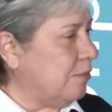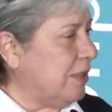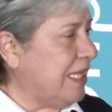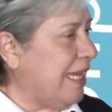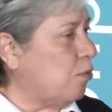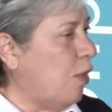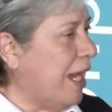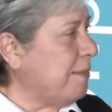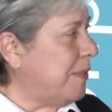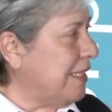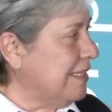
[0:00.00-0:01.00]
we had
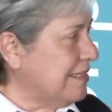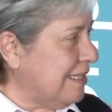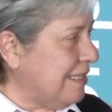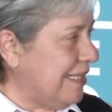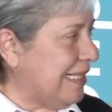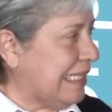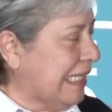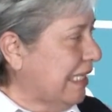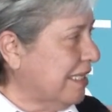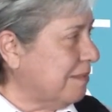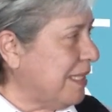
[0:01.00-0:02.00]
wipes and then
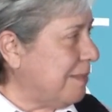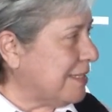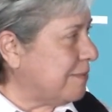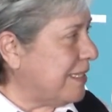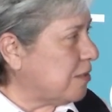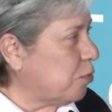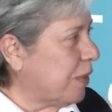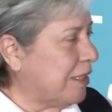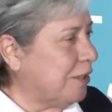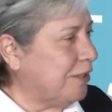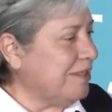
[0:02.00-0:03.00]
cleaning them up as best as we
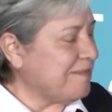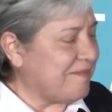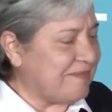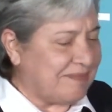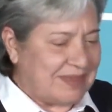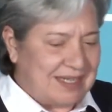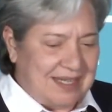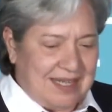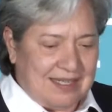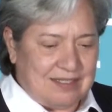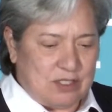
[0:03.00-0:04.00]
could.
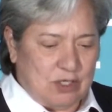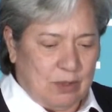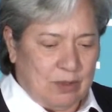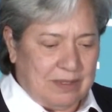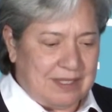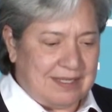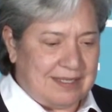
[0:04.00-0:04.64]
And so